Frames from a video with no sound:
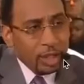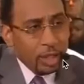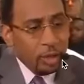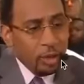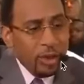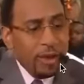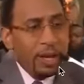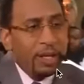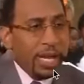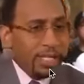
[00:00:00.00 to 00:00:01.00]
to do,
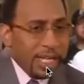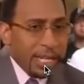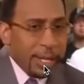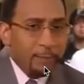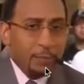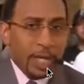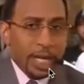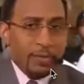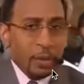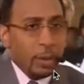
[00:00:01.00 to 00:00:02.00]
they did it.
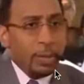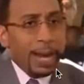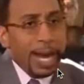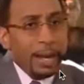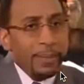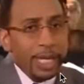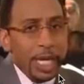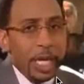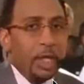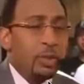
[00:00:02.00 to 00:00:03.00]
And if you were the Miami
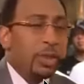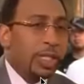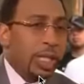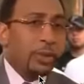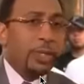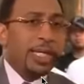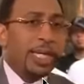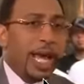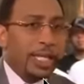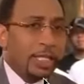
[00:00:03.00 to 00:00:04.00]
Heat, you literally
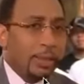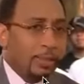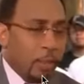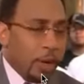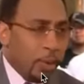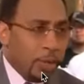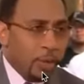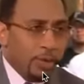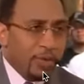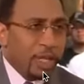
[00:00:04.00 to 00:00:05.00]
got to the point where
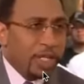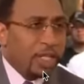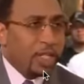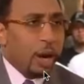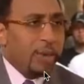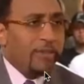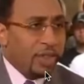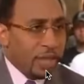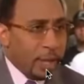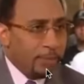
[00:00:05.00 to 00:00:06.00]
you were feeling sorry
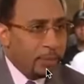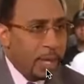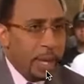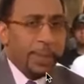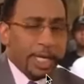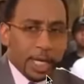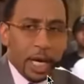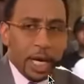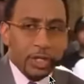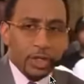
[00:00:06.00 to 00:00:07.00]
for them
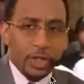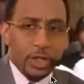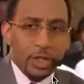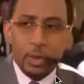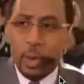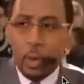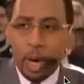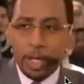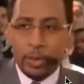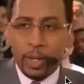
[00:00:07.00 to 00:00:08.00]
because you were
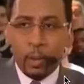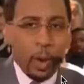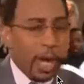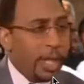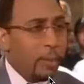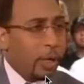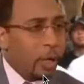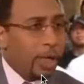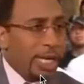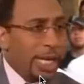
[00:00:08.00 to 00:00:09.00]
wondering where they were
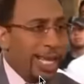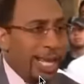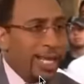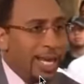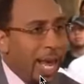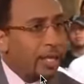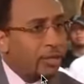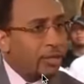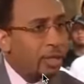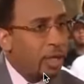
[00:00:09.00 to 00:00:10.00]
going to get hit
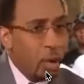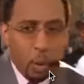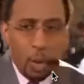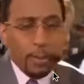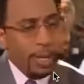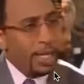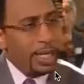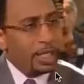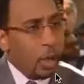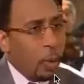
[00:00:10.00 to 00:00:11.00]
next. One minute
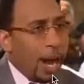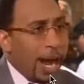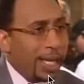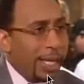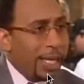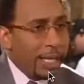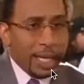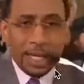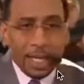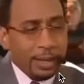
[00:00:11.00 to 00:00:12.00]
it's Kawhi Leonard,
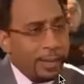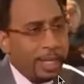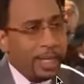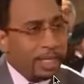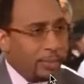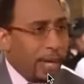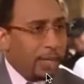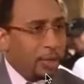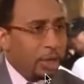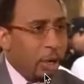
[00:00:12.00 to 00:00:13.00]
another minute it's
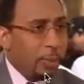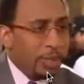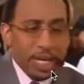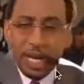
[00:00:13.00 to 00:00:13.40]
Manu Ginobili,